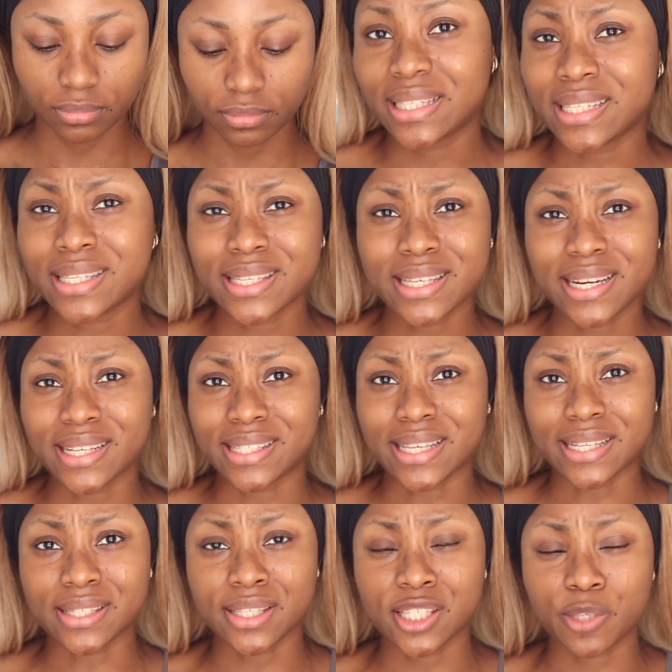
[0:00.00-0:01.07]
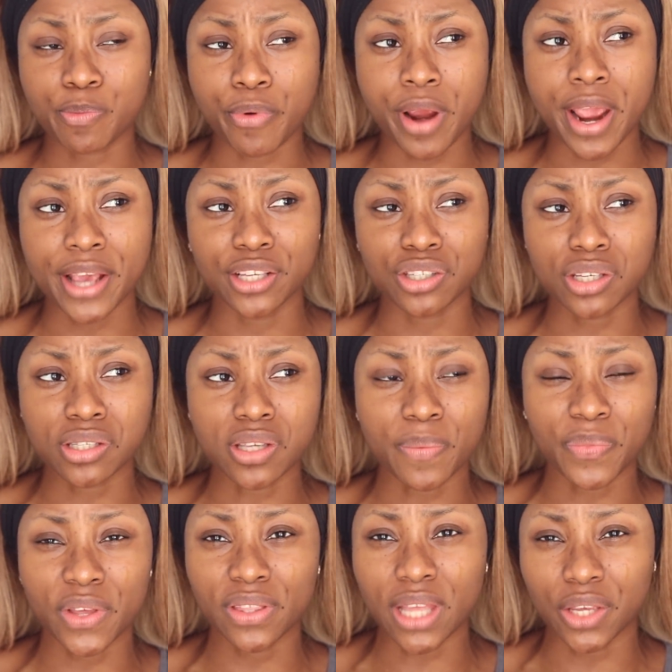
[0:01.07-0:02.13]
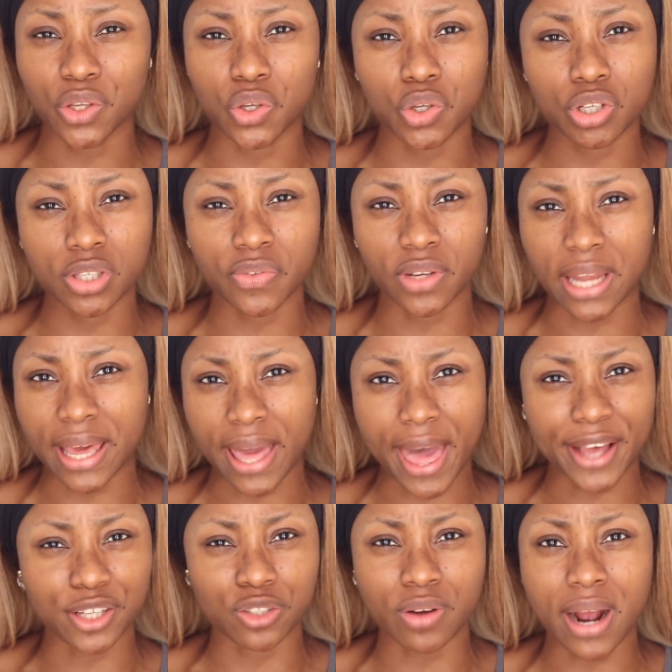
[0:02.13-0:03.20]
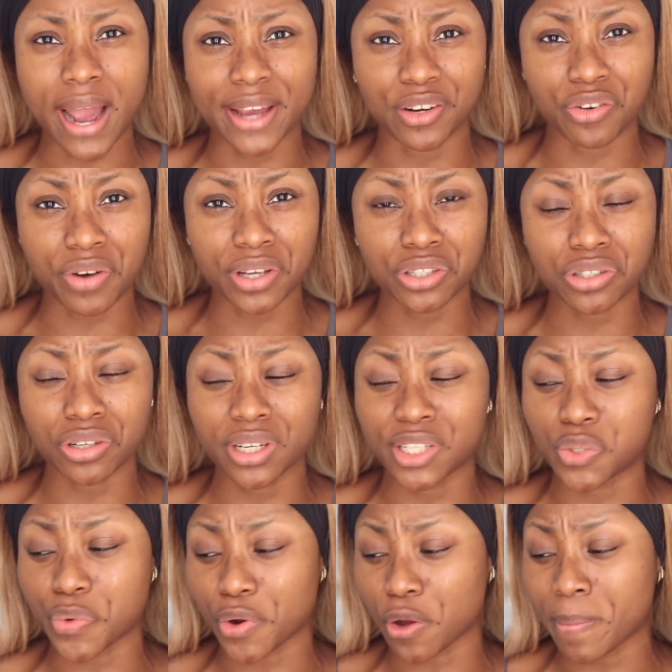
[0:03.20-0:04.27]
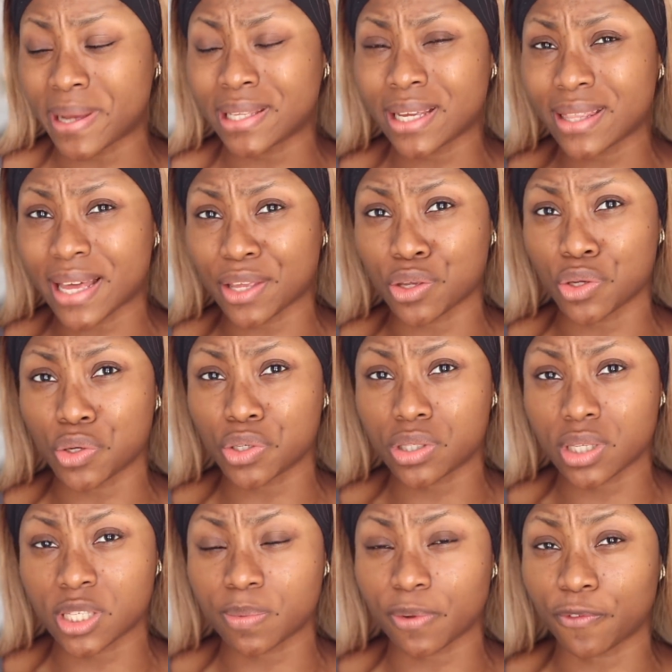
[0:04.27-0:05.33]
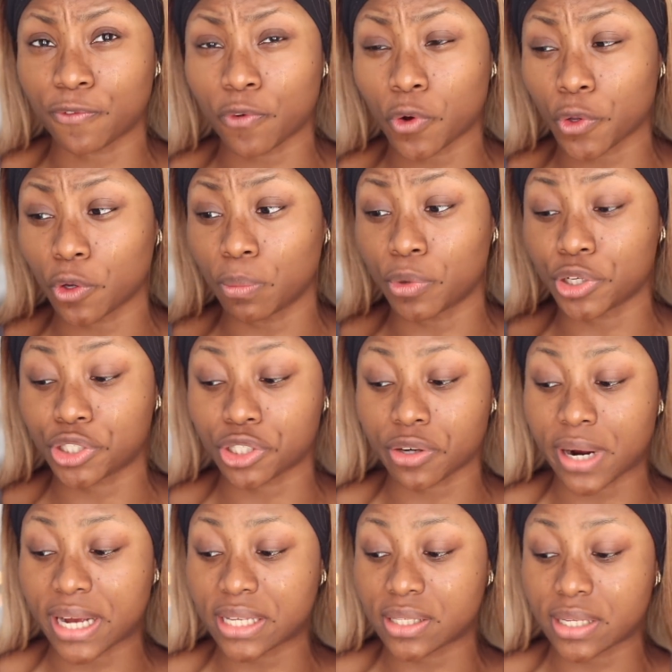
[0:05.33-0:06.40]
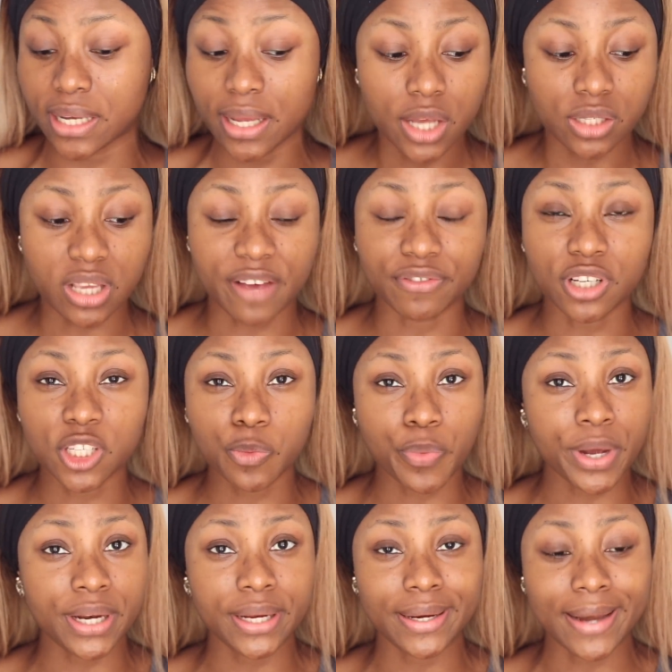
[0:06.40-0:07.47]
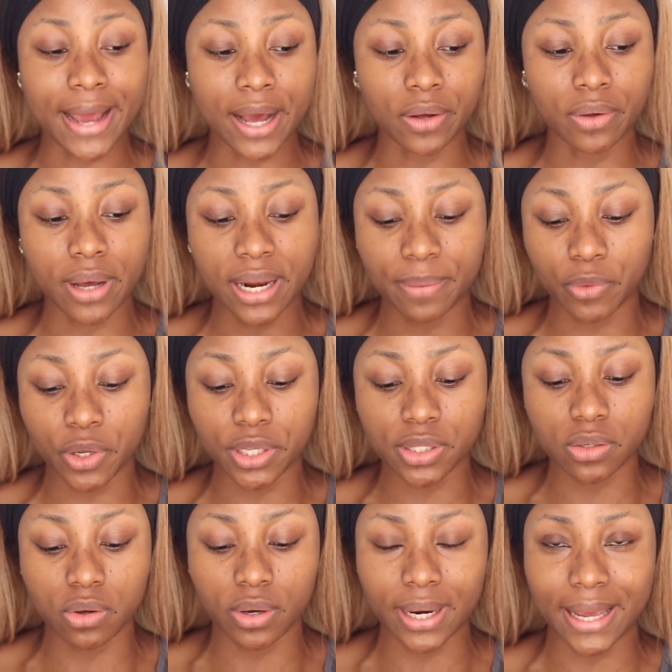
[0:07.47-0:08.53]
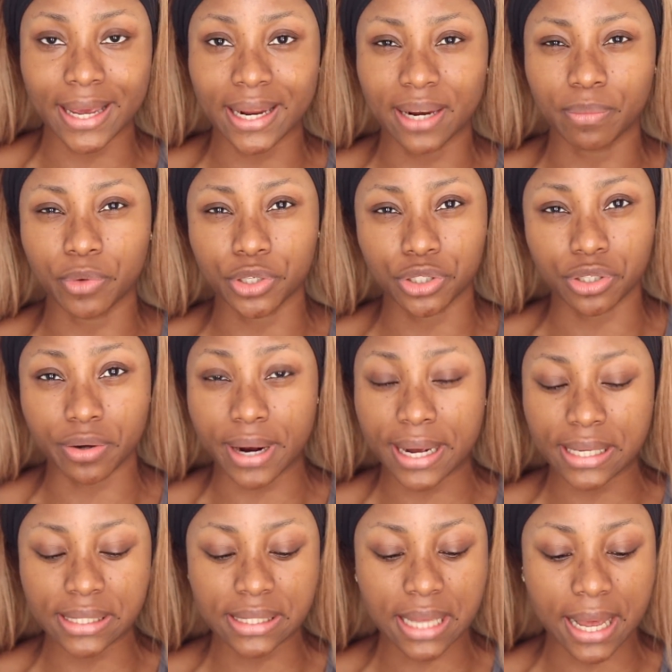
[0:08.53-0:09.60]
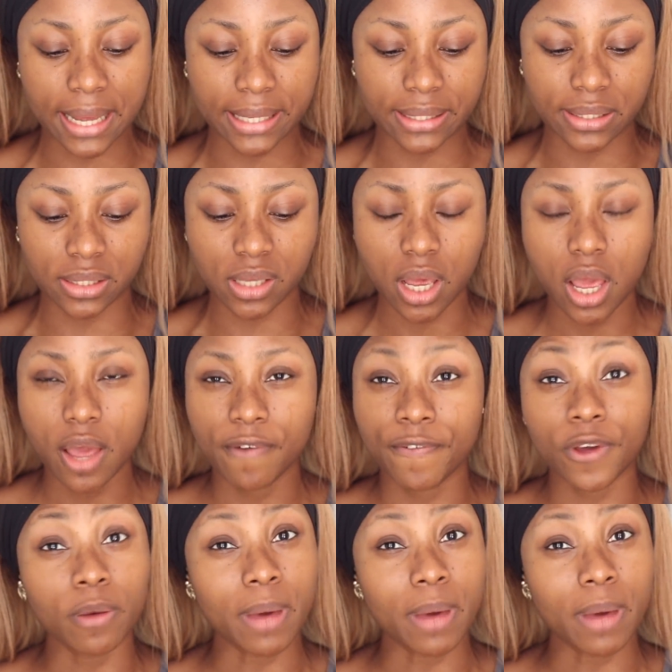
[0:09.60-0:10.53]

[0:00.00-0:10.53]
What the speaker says: This isn't a setting spray, it's just something that you use for like extra hydration. It's recommended that you use this before your moisturizer. So I've just sprayed it now, and I'm going to go on ahead and moisturize and fill